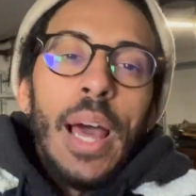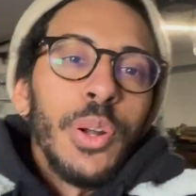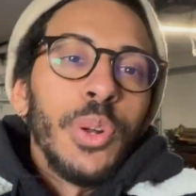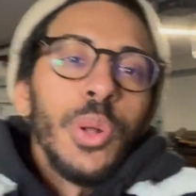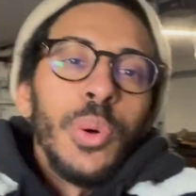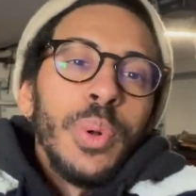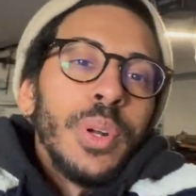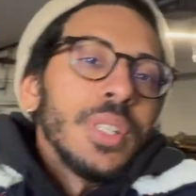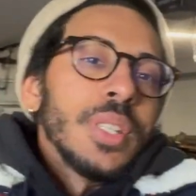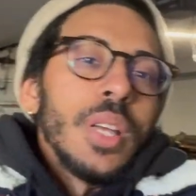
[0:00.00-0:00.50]
don't
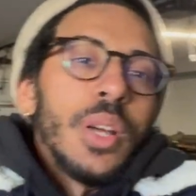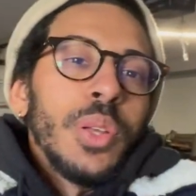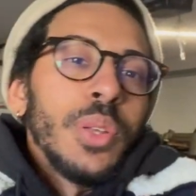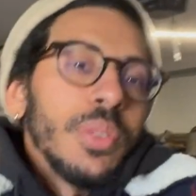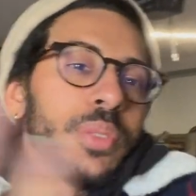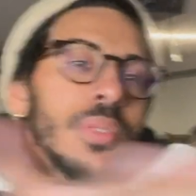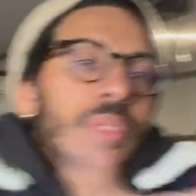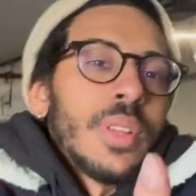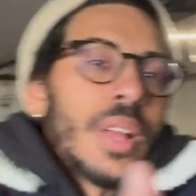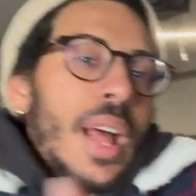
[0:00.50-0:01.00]
know what to tell you
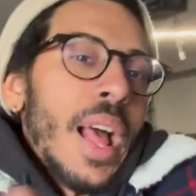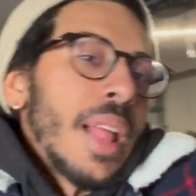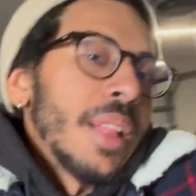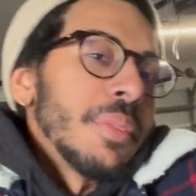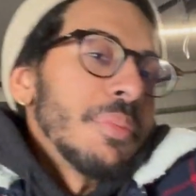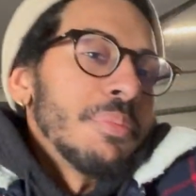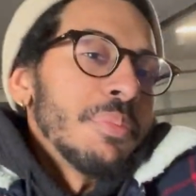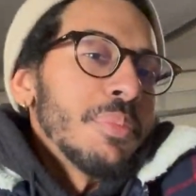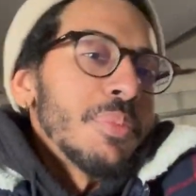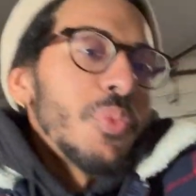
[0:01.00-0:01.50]

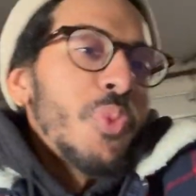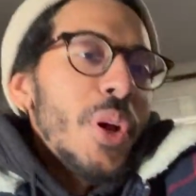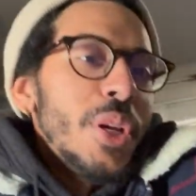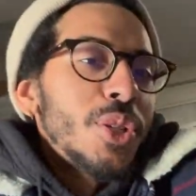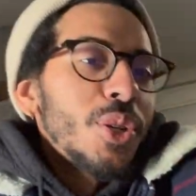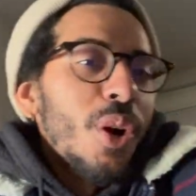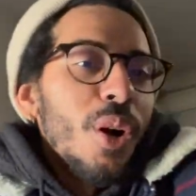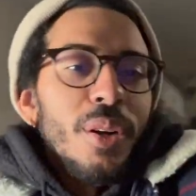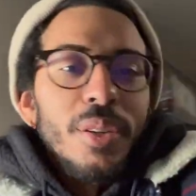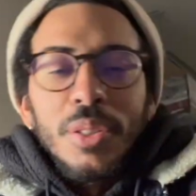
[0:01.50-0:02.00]
race
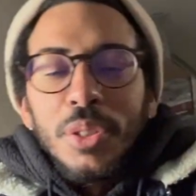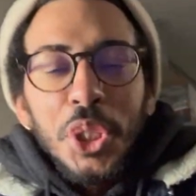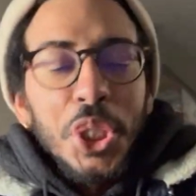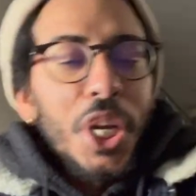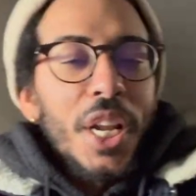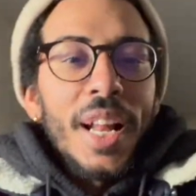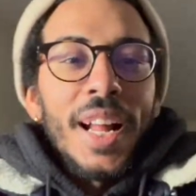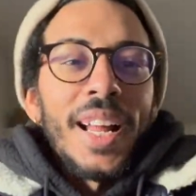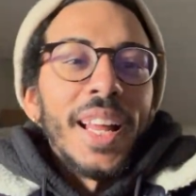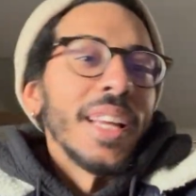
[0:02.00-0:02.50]
car
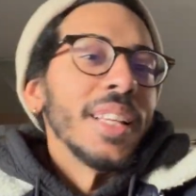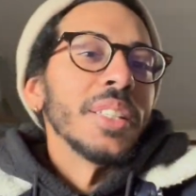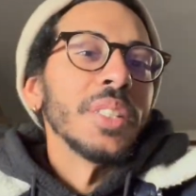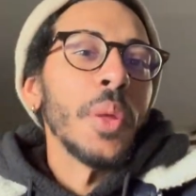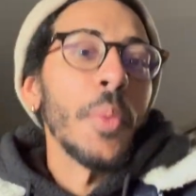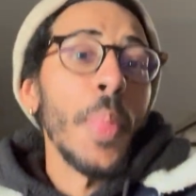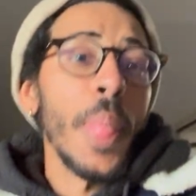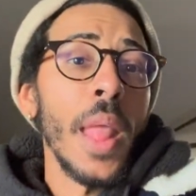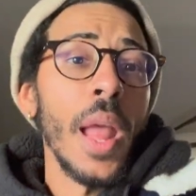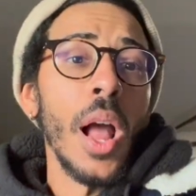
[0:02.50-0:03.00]
shit i guess
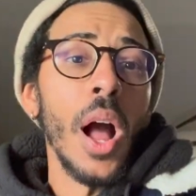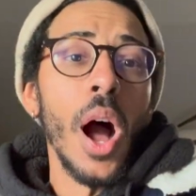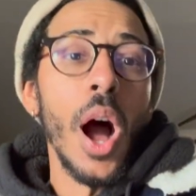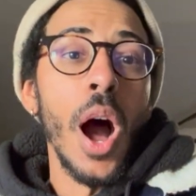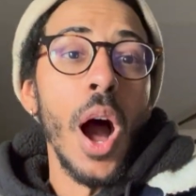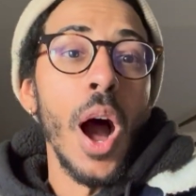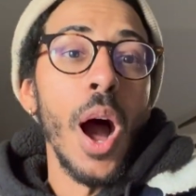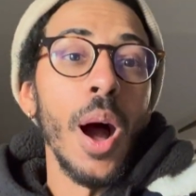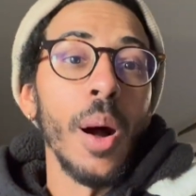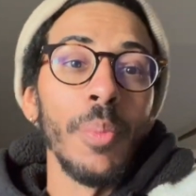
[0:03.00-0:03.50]

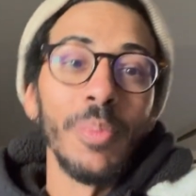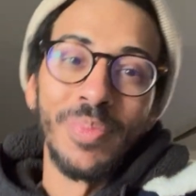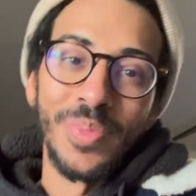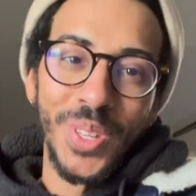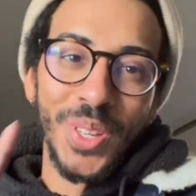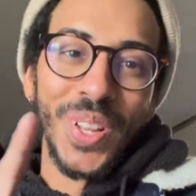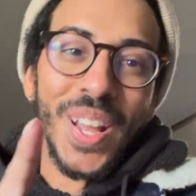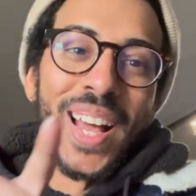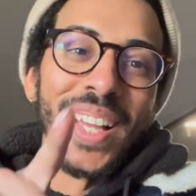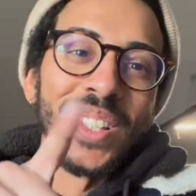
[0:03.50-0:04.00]
uh
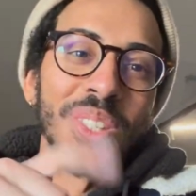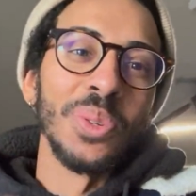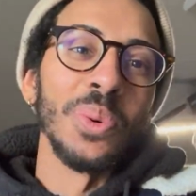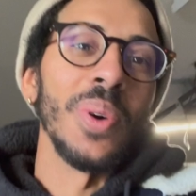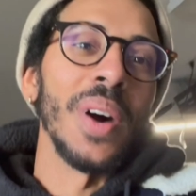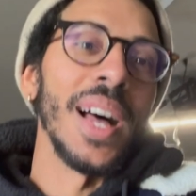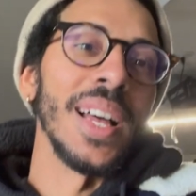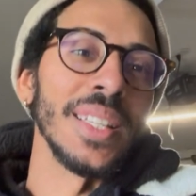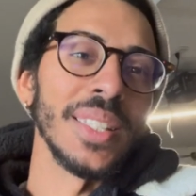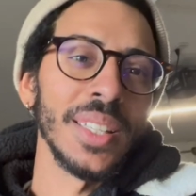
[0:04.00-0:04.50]
you guys do
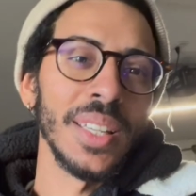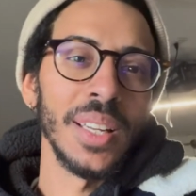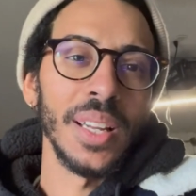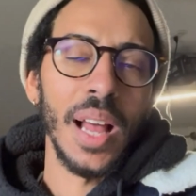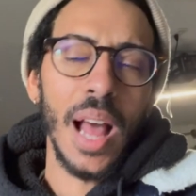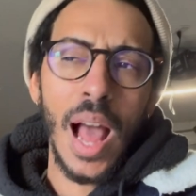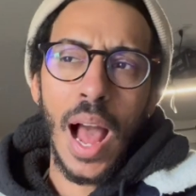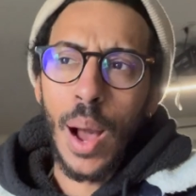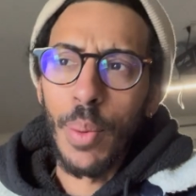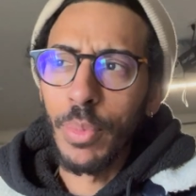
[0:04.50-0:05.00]
ask
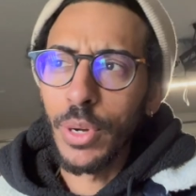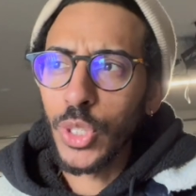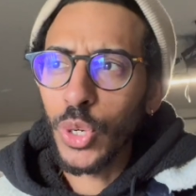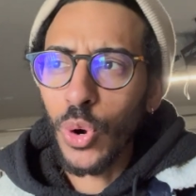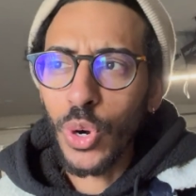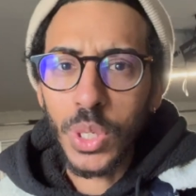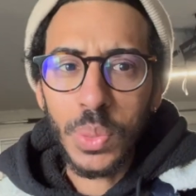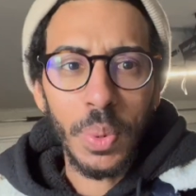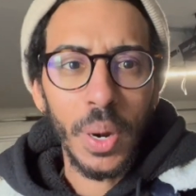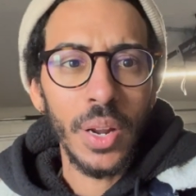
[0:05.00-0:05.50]
how much
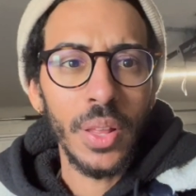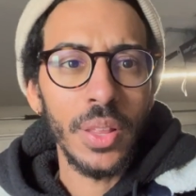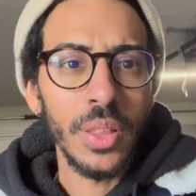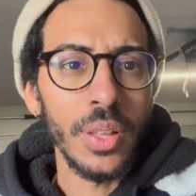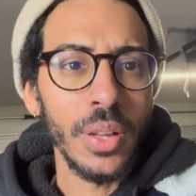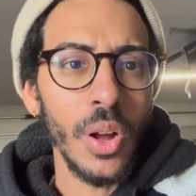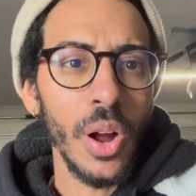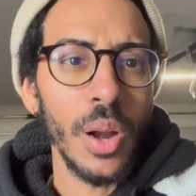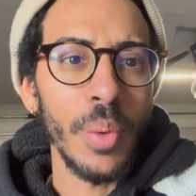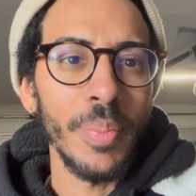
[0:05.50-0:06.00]
horsepower did
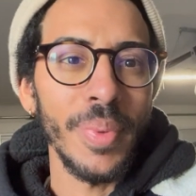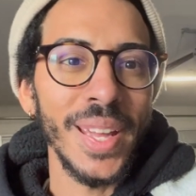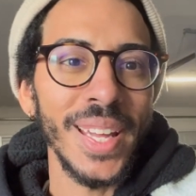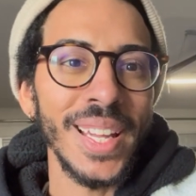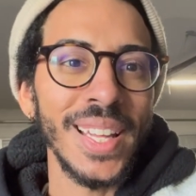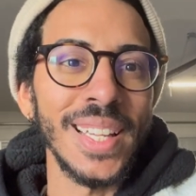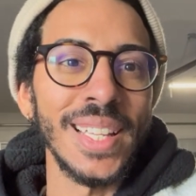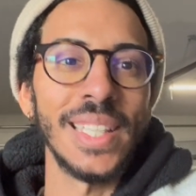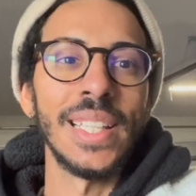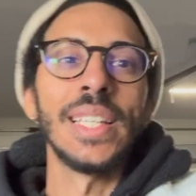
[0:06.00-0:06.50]
the car
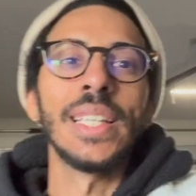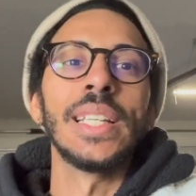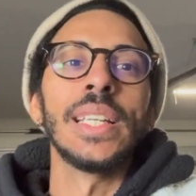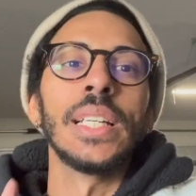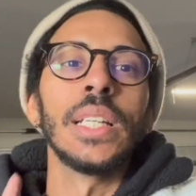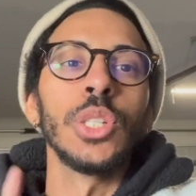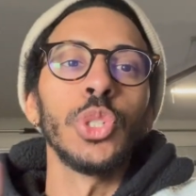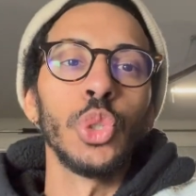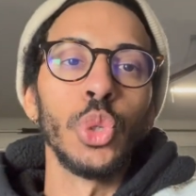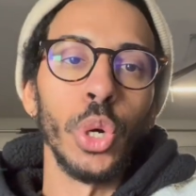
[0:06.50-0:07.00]
make
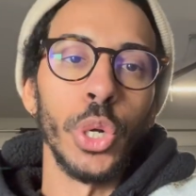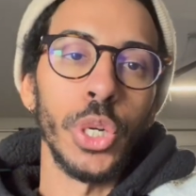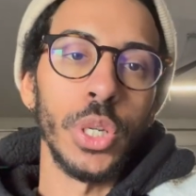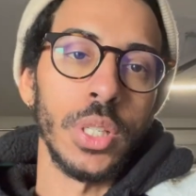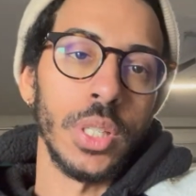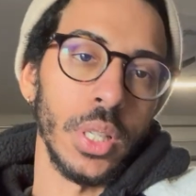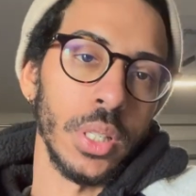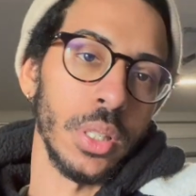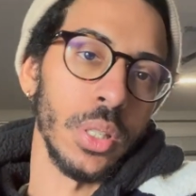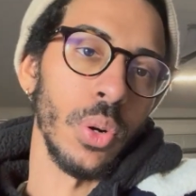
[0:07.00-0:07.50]

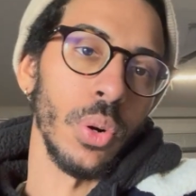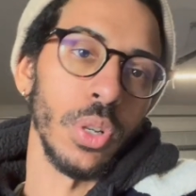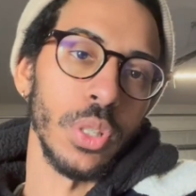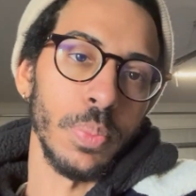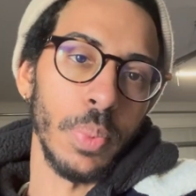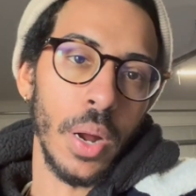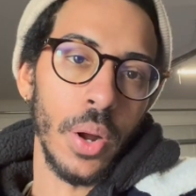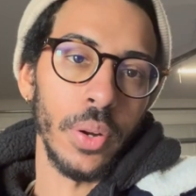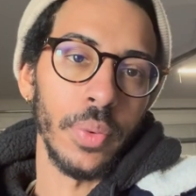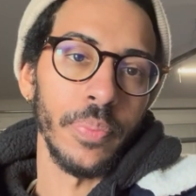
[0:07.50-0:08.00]
260
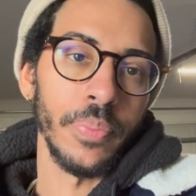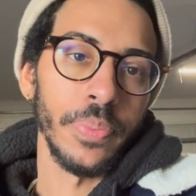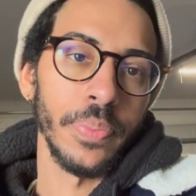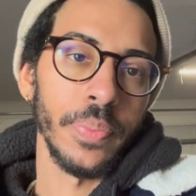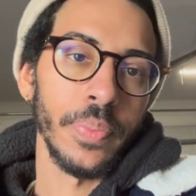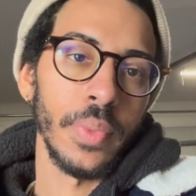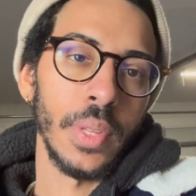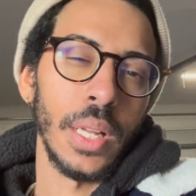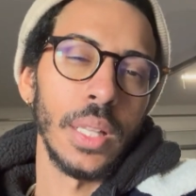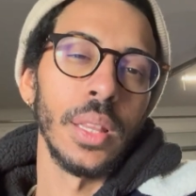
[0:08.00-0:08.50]
horsepower
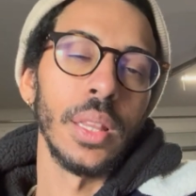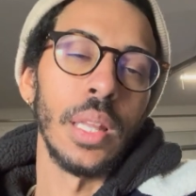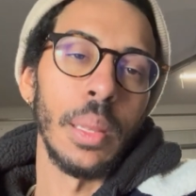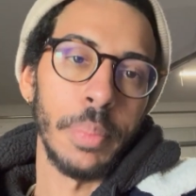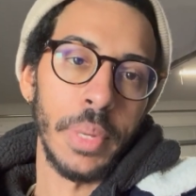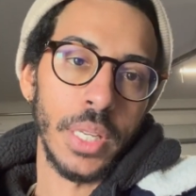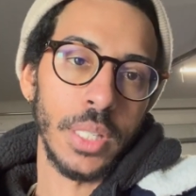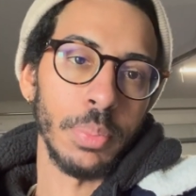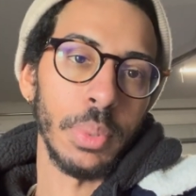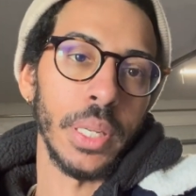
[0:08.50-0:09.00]
let
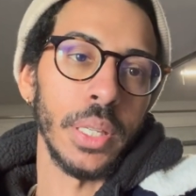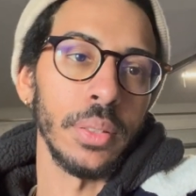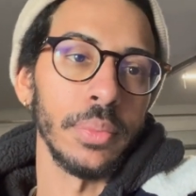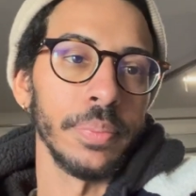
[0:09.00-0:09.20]
me explain